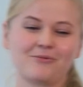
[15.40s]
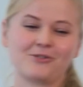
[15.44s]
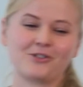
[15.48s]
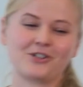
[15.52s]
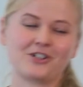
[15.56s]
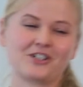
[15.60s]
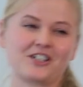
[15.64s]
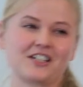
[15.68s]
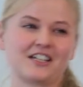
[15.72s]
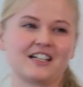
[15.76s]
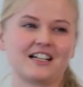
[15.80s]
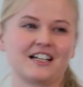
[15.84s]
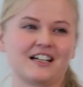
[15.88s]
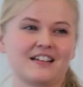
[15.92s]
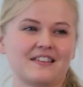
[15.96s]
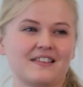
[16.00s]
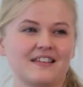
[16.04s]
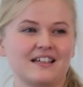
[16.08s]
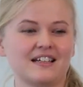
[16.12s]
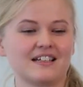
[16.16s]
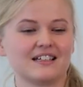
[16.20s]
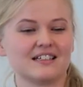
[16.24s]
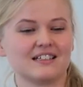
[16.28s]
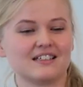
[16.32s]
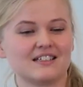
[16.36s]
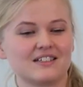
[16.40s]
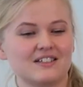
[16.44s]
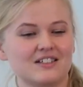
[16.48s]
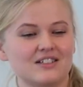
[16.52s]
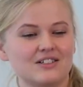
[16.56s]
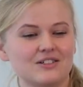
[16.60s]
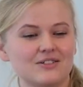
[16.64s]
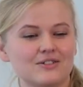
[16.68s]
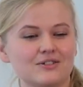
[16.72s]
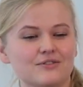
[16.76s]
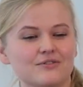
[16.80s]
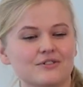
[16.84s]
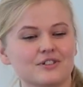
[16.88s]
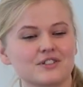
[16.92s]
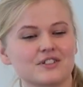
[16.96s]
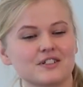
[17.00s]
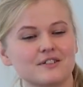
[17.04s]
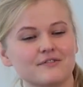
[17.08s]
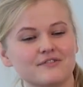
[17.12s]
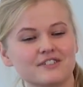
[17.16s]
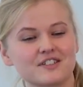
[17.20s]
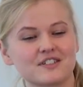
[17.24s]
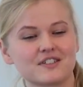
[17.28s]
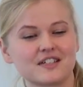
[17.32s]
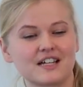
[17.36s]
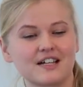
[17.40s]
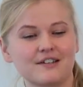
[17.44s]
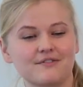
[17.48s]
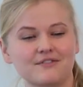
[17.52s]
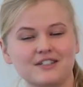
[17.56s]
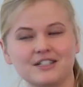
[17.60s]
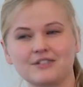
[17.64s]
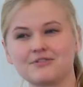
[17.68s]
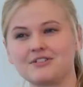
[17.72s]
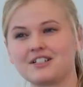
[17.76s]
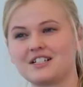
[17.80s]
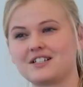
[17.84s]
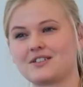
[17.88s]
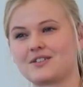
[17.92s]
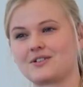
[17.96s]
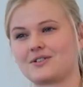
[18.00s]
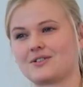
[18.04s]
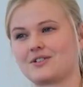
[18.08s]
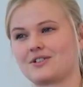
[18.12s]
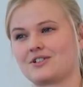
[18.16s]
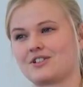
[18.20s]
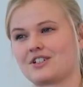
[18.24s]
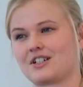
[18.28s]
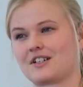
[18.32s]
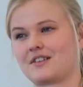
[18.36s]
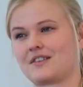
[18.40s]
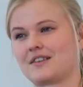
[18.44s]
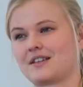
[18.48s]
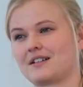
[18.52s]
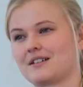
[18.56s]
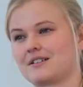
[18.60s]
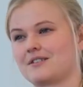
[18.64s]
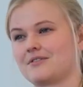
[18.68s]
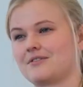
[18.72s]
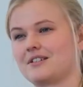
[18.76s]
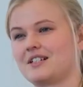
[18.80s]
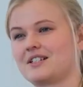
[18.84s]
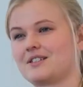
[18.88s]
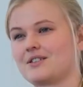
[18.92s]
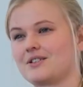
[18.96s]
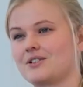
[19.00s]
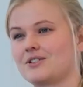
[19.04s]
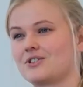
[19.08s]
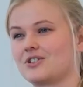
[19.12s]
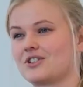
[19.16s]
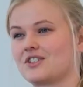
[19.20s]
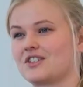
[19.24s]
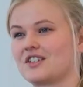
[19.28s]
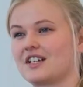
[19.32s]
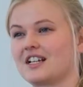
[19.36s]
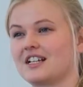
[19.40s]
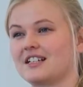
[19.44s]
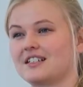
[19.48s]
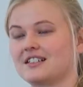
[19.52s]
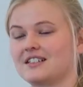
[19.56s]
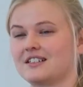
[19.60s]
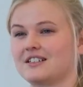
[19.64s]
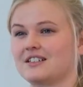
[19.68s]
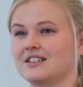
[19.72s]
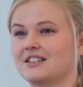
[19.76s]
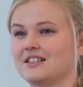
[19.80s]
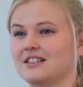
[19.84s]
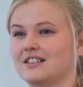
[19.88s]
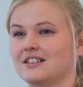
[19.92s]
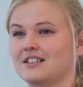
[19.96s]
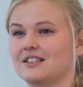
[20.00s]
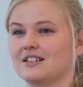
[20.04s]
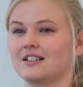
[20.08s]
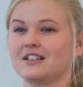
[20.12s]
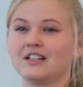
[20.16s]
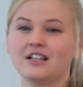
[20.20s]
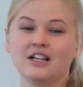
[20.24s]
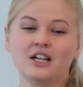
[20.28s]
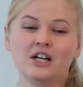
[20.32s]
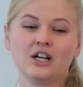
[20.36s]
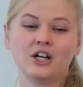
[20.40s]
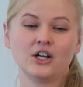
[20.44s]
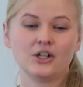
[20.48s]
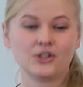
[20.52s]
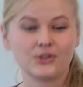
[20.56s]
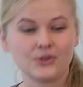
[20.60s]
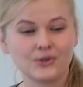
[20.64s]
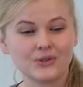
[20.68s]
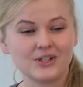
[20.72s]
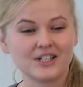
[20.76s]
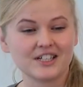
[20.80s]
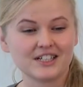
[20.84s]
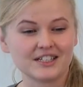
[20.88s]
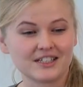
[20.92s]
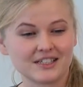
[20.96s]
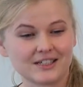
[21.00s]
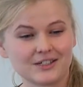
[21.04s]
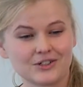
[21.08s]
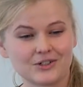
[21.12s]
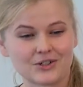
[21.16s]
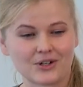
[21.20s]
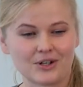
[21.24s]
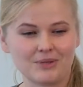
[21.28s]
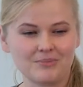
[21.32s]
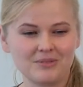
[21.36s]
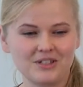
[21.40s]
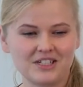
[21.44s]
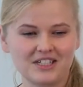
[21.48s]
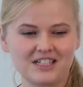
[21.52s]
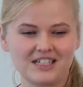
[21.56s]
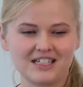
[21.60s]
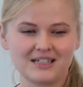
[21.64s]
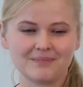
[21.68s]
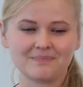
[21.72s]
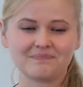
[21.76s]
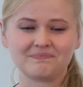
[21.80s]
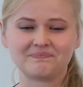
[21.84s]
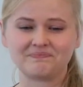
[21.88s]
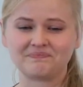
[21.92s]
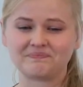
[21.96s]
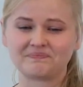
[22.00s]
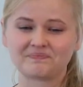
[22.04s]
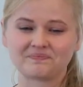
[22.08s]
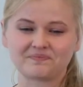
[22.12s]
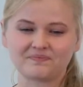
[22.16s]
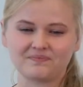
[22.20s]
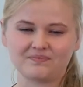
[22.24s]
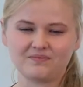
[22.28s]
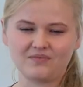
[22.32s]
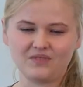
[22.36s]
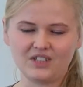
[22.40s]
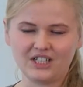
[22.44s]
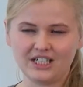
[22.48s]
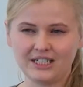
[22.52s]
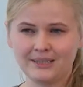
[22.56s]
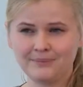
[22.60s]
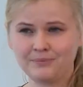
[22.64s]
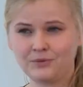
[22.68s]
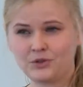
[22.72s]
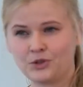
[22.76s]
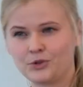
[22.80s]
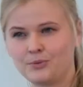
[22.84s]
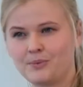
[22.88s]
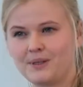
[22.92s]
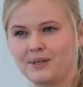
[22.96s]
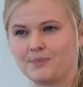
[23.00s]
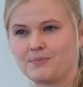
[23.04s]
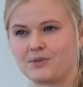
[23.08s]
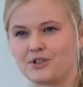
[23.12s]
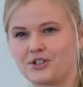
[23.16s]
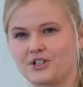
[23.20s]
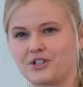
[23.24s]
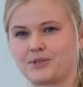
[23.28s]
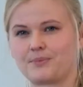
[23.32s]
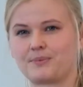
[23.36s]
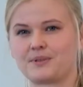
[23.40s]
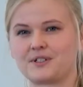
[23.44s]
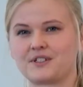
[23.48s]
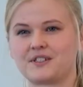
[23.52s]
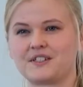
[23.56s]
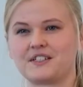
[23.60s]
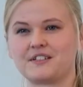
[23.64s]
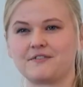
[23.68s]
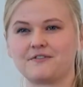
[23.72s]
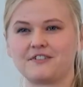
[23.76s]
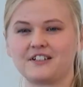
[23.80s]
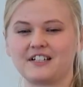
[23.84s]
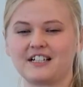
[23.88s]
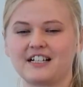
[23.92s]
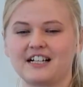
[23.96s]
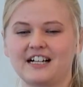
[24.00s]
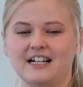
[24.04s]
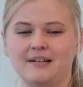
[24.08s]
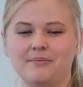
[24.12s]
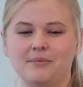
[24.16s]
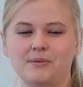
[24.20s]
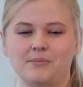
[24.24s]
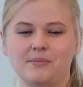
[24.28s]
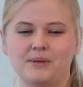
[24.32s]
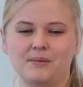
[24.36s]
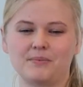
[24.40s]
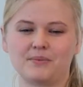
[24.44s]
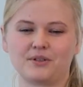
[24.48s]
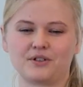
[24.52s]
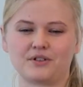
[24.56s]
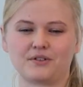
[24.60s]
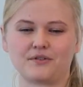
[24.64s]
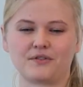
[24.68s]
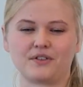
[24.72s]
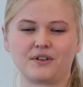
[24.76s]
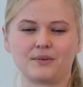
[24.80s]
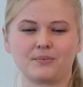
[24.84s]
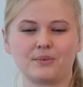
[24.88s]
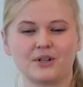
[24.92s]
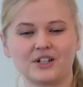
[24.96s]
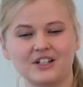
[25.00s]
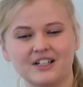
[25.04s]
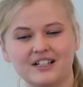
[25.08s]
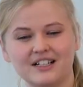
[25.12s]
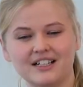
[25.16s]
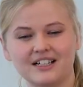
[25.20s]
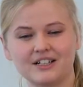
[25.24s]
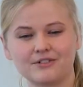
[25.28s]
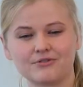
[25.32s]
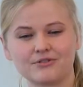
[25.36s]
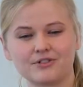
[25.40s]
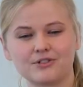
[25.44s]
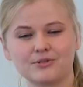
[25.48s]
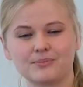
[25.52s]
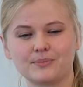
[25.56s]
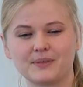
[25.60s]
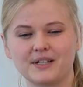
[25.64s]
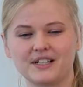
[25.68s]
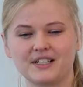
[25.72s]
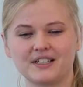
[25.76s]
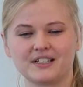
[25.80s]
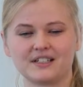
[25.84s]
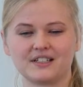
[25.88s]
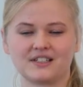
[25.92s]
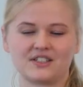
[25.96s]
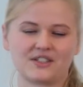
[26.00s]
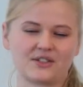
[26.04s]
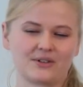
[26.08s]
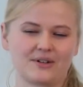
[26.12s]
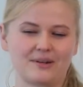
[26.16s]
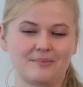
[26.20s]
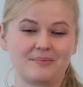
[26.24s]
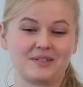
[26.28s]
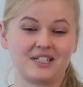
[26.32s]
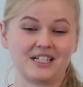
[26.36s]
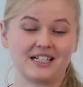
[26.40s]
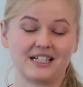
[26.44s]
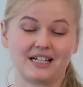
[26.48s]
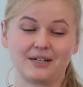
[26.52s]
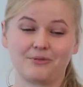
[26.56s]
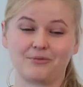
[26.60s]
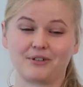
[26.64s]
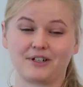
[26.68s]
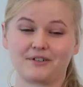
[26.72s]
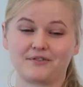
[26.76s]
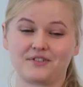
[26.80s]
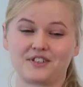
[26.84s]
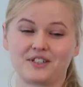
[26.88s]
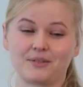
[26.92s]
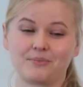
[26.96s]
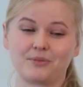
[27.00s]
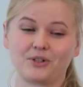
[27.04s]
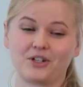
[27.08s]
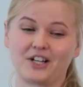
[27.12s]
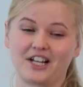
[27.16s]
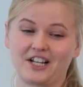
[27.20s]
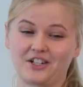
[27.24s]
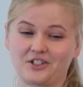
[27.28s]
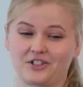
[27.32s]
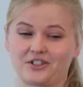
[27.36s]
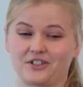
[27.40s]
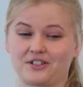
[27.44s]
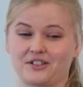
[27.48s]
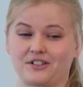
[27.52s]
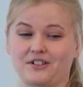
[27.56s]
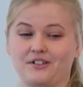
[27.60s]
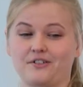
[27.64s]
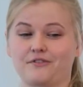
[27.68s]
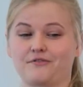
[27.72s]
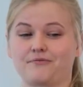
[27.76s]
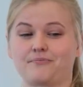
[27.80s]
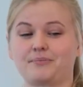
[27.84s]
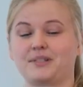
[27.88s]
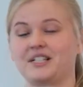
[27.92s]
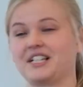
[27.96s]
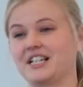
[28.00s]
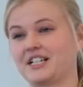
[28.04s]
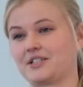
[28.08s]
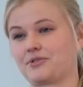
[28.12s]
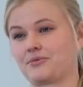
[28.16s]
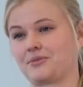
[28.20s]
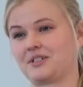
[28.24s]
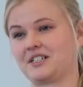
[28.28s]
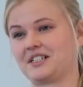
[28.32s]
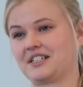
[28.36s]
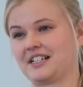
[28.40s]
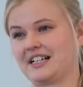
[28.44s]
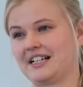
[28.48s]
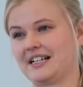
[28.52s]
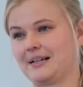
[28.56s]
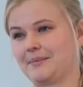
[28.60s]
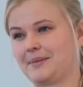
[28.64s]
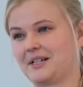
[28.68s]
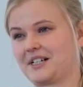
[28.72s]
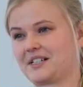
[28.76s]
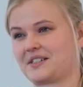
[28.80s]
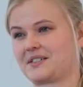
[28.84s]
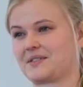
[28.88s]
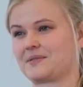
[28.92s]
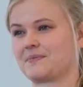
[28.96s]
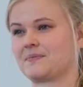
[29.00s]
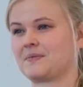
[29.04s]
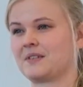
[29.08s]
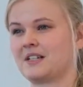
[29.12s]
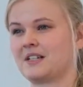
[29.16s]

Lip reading: working at the Institute for Civil Safety Research at the Research Center in Jülich in Germany. To be more specific, I'm a member of the modeling group, and so I'm dealing with simulation of pedestrian dynamics.